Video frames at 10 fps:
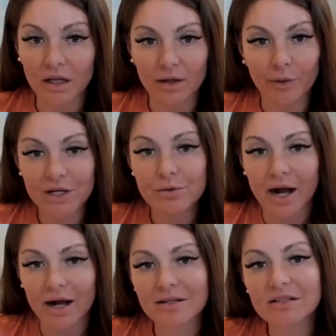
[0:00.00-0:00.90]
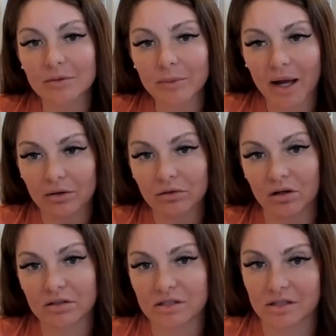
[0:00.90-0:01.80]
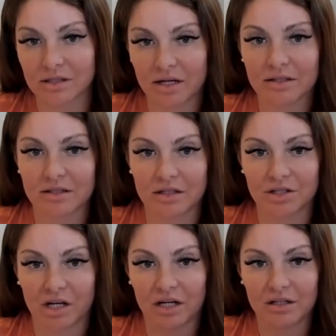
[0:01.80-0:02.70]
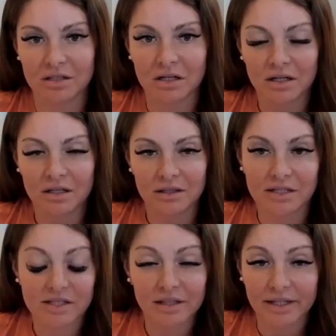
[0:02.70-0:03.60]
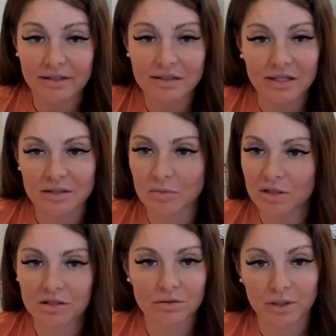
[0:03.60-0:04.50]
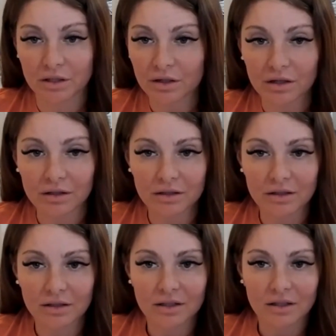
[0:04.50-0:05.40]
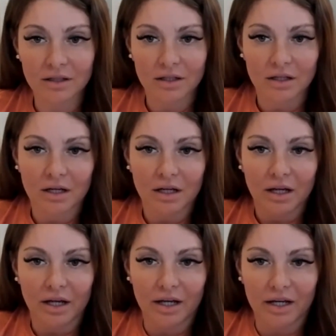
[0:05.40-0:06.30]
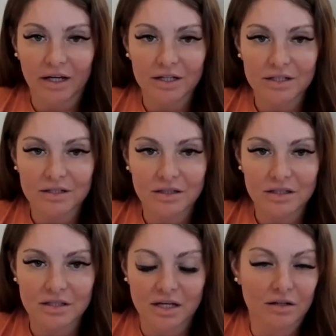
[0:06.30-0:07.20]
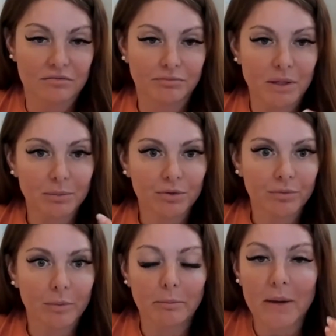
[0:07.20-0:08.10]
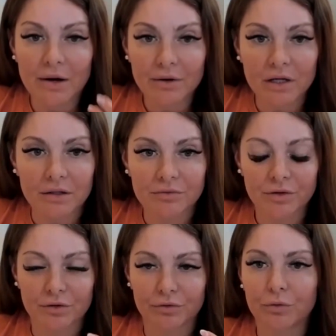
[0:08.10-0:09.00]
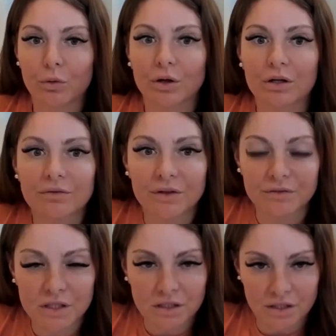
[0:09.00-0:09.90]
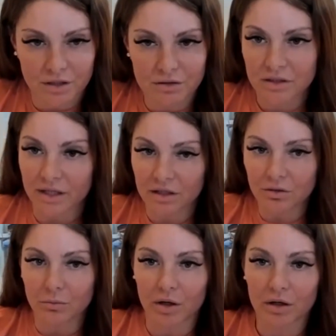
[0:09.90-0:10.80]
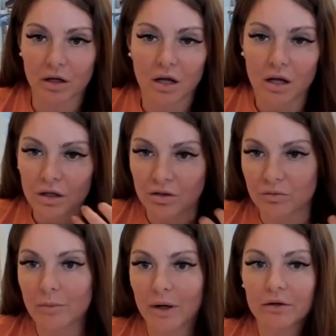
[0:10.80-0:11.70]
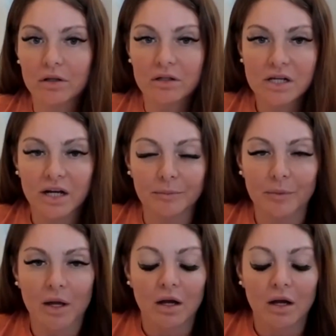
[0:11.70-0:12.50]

When you ask them how long does it take to see change, they say like 6 months to a year. And people who've been married for 40, 50 years, like you, Mark, you've been married a long time.